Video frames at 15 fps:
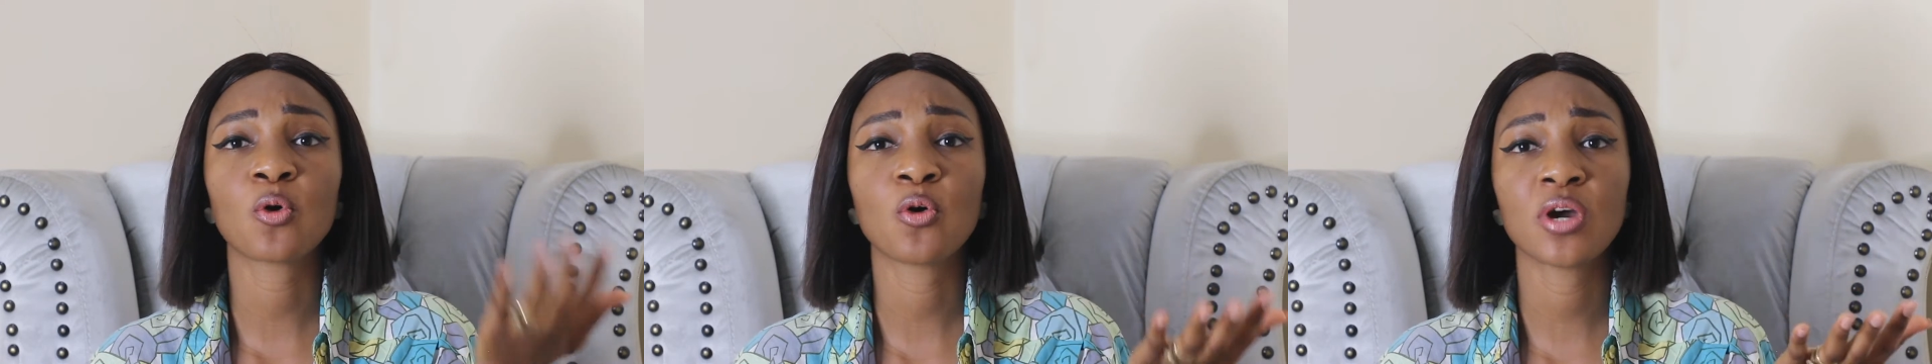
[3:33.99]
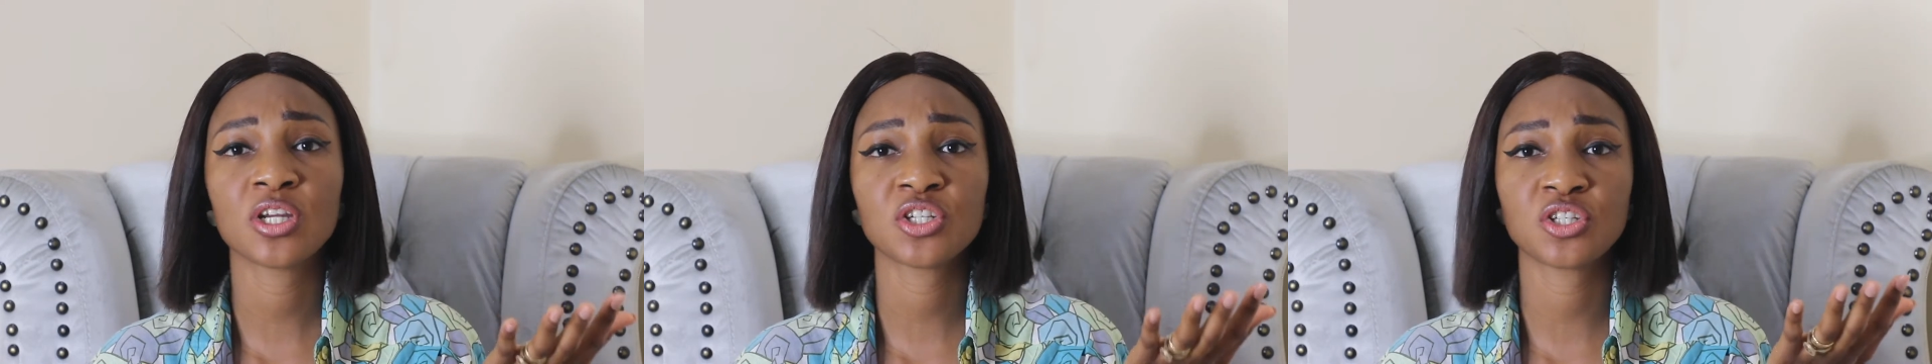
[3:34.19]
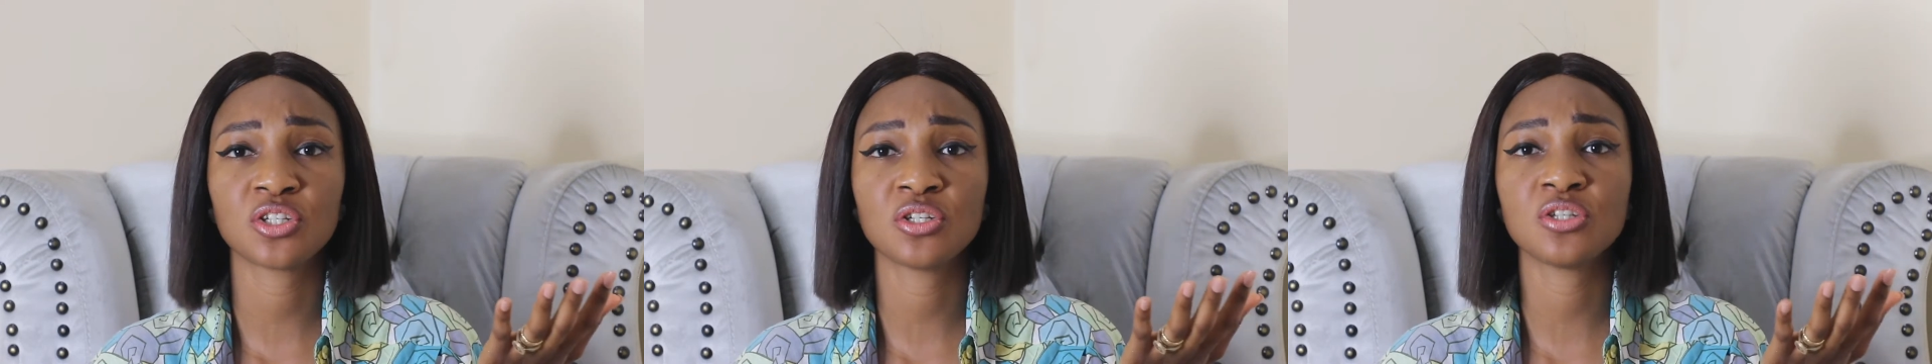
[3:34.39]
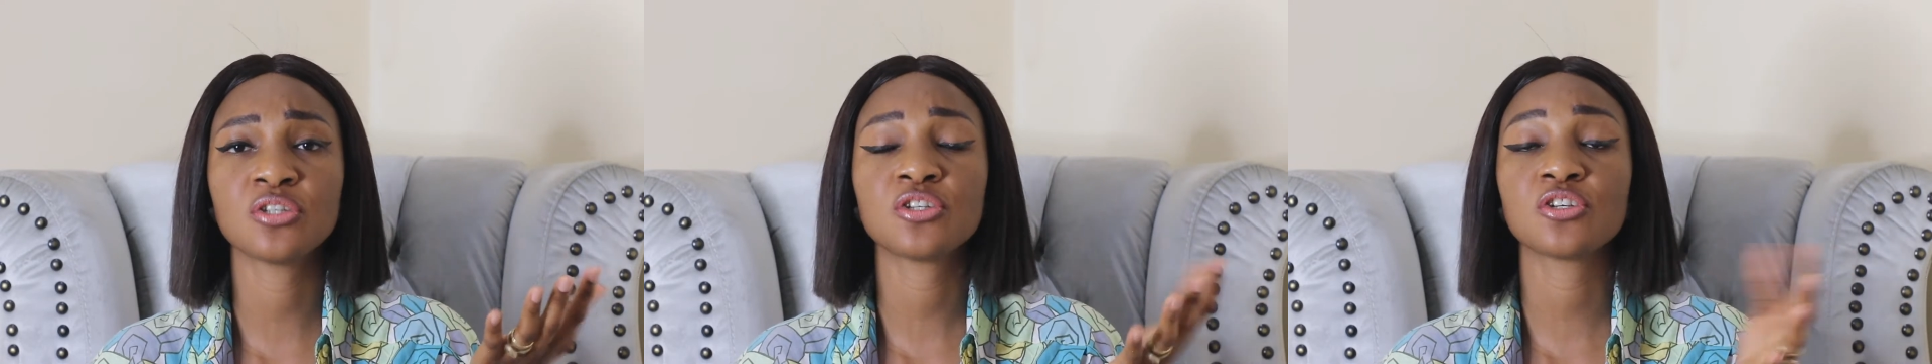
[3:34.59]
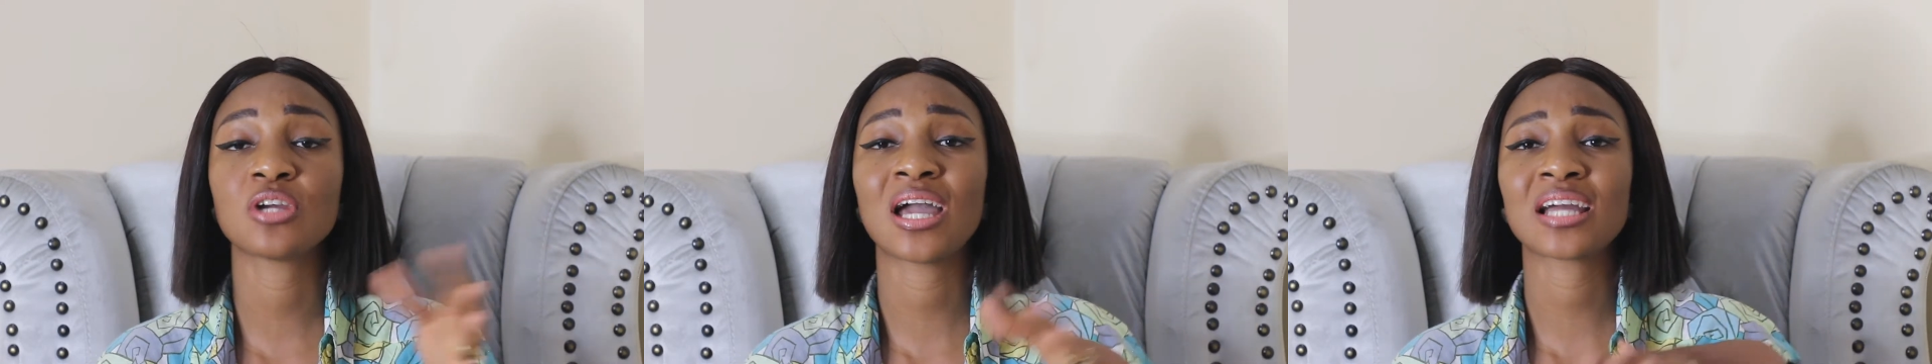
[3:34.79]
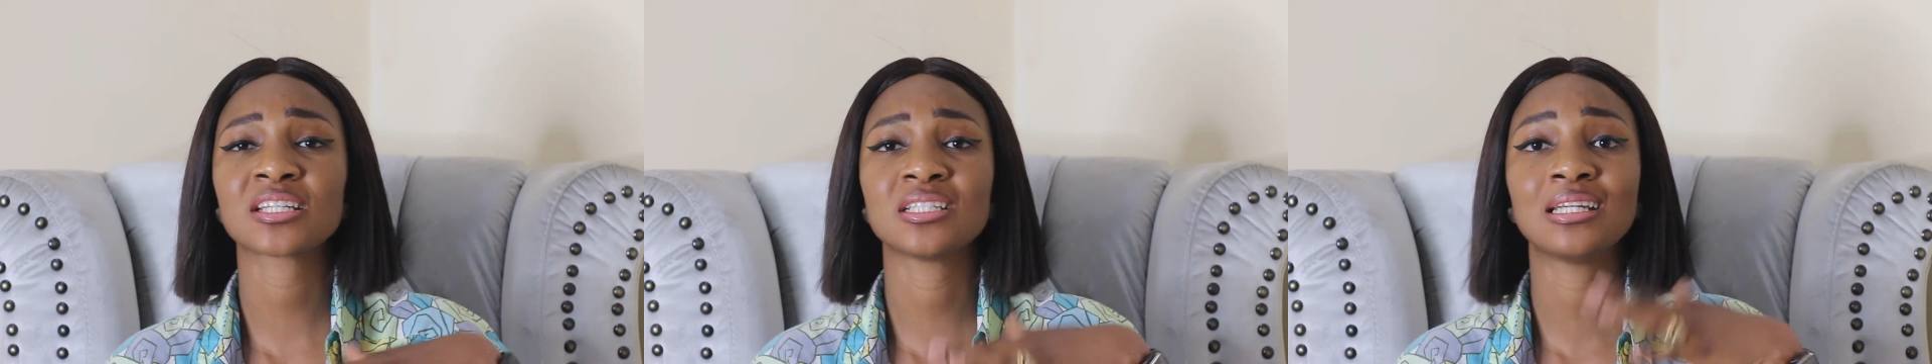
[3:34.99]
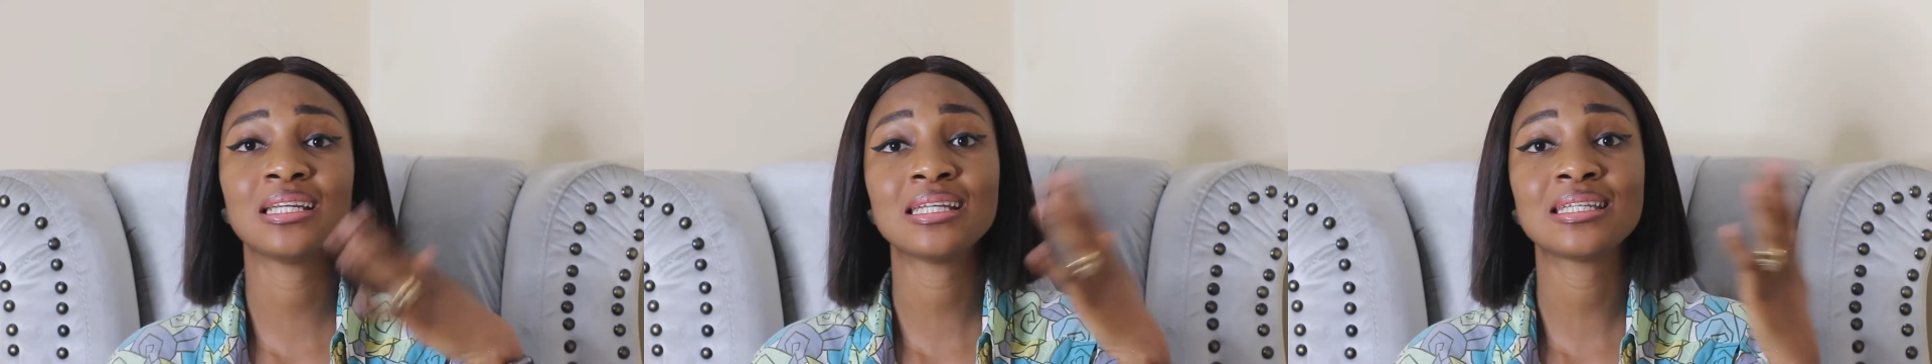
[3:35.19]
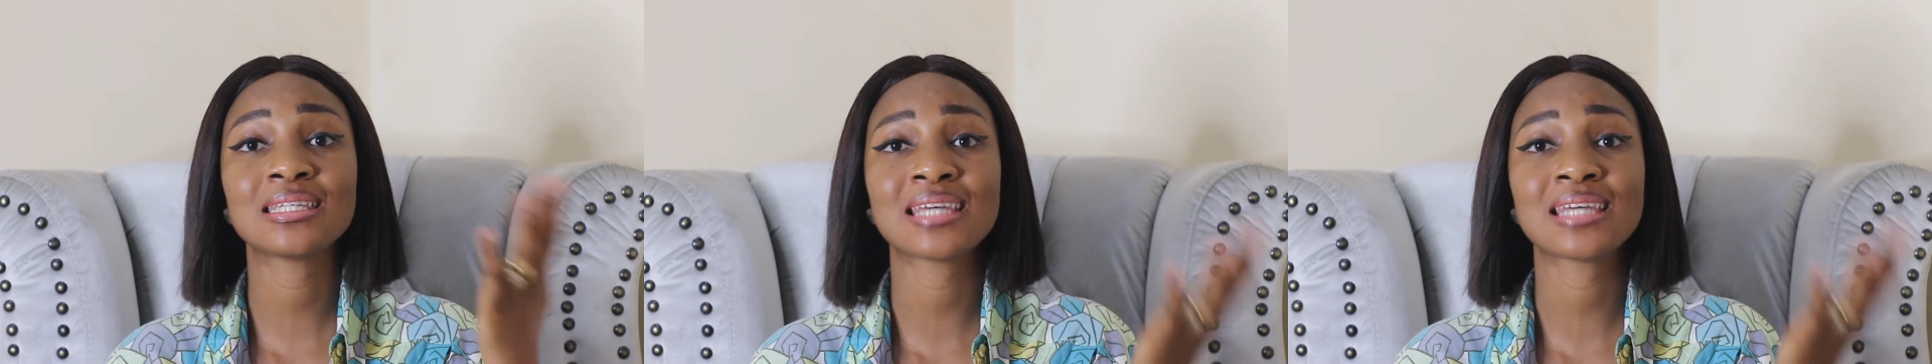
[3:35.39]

questions you actually